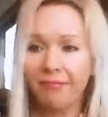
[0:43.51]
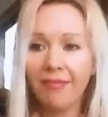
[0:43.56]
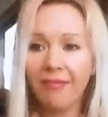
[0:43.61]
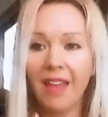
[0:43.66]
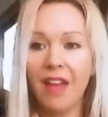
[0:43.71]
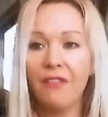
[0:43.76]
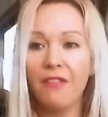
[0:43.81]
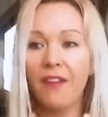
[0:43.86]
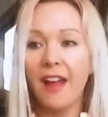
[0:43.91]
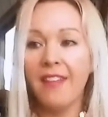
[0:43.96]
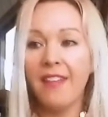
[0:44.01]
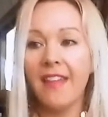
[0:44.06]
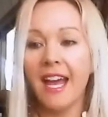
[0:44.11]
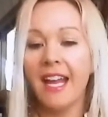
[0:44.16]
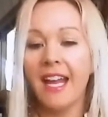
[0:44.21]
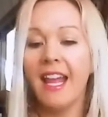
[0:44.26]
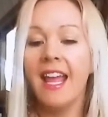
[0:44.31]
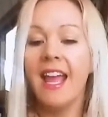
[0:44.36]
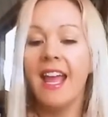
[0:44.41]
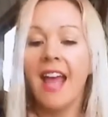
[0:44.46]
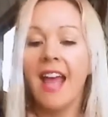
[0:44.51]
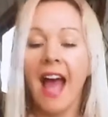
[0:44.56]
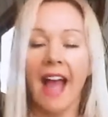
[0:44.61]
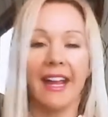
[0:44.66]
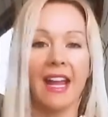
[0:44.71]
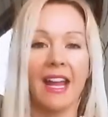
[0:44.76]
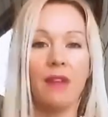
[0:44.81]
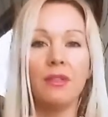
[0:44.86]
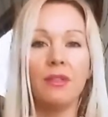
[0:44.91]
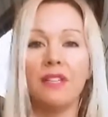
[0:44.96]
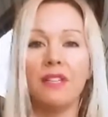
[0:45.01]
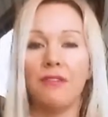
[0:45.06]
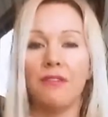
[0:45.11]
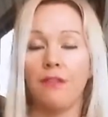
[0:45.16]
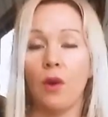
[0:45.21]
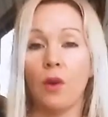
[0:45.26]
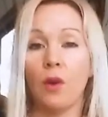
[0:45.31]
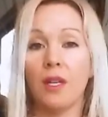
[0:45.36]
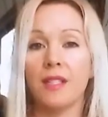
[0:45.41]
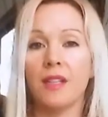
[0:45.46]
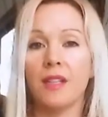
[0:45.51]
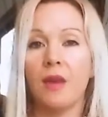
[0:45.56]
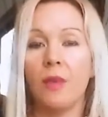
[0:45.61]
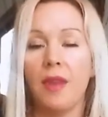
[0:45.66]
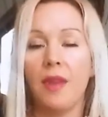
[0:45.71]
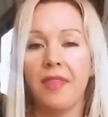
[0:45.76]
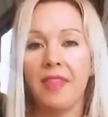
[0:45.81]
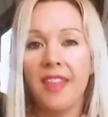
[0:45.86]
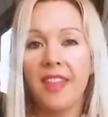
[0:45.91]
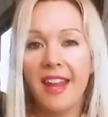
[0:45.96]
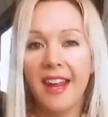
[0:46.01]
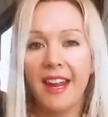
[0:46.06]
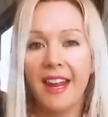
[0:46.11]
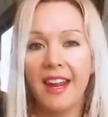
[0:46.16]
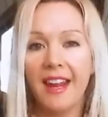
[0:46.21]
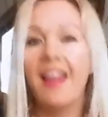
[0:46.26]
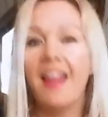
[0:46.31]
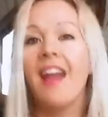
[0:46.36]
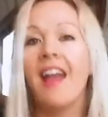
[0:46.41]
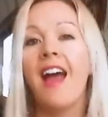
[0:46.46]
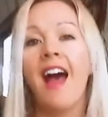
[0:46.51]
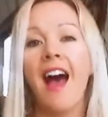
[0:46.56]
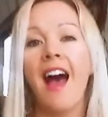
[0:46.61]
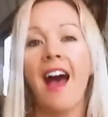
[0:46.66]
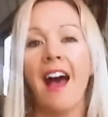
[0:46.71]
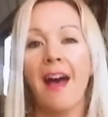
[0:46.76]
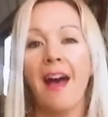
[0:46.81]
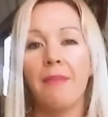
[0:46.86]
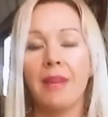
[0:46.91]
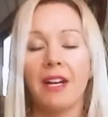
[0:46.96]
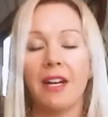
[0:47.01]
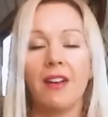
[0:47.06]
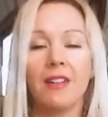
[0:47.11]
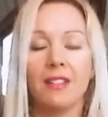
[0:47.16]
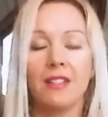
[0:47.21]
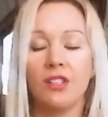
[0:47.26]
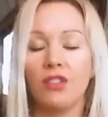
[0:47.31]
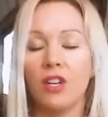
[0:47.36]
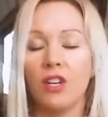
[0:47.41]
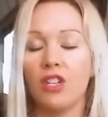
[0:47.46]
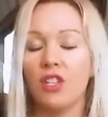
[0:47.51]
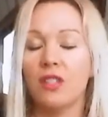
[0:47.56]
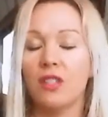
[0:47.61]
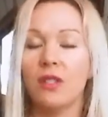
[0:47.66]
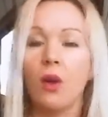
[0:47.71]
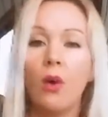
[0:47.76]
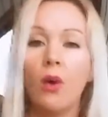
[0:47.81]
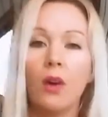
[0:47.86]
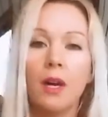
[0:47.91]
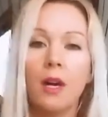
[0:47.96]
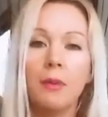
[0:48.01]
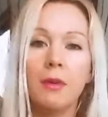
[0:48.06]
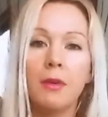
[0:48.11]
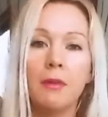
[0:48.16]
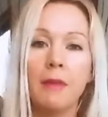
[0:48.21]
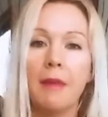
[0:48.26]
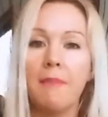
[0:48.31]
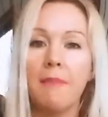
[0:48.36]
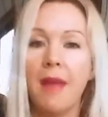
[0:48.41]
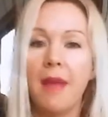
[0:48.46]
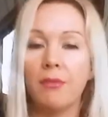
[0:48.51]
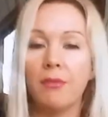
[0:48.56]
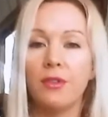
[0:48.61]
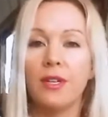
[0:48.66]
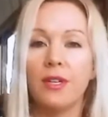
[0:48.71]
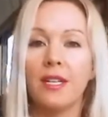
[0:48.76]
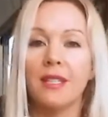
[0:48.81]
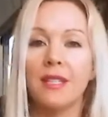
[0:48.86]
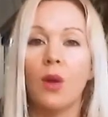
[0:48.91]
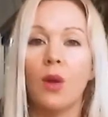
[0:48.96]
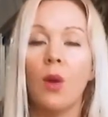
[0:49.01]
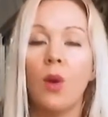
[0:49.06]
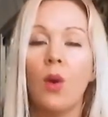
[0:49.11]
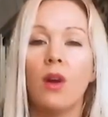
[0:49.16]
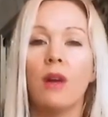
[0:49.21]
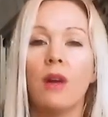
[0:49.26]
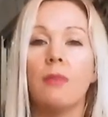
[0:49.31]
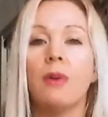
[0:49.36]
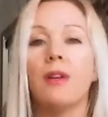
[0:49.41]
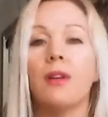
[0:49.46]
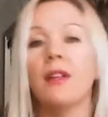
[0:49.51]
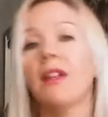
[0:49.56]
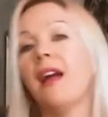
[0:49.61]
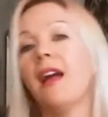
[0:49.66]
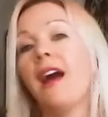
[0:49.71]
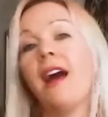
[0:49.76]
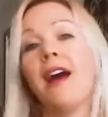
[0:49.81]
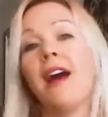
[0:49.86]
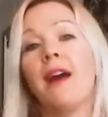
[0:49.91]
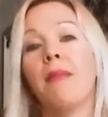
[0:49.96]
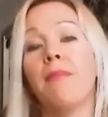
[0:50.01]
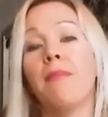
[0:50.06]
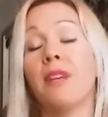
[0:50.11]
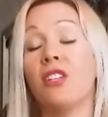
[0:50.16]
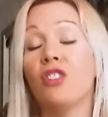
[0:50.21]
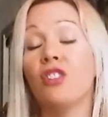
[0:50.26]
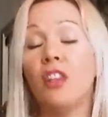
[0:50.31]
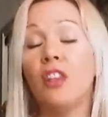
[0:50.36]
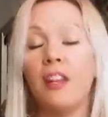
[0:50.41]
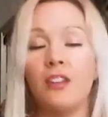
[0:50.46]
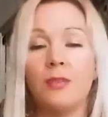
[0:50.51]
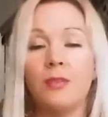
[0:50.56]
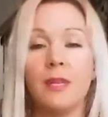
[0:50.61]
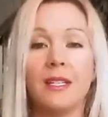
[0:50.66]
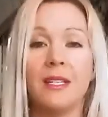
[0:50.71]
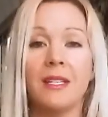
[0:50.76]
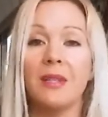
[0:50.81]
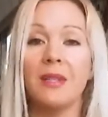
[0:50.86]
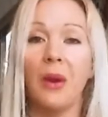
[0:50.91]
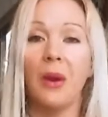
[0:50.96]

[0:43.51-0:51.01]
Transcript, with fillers: I find that I can't really focus on one thing. Uh, my concentration is horrible. My memory is horrible. Uh, my judgment is